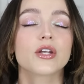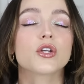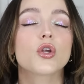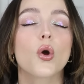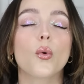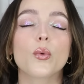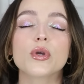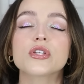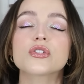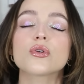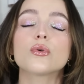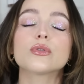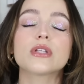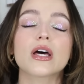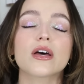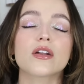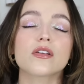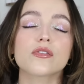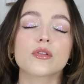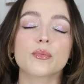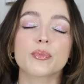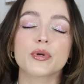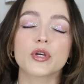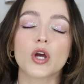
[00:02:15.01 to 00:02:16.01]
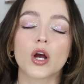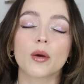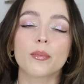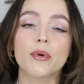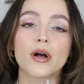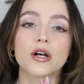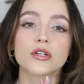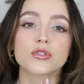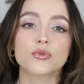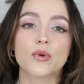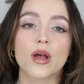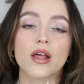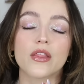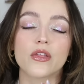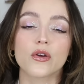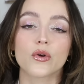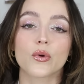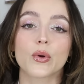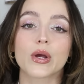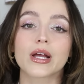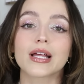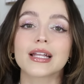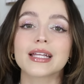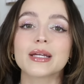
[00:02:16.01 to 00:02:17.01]
know we sold out of the PR box rather
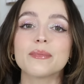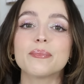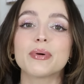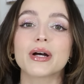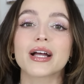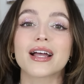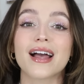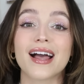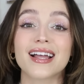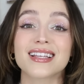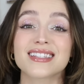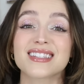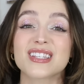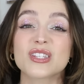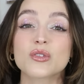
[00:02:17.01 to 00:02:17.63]
quickly, but guys,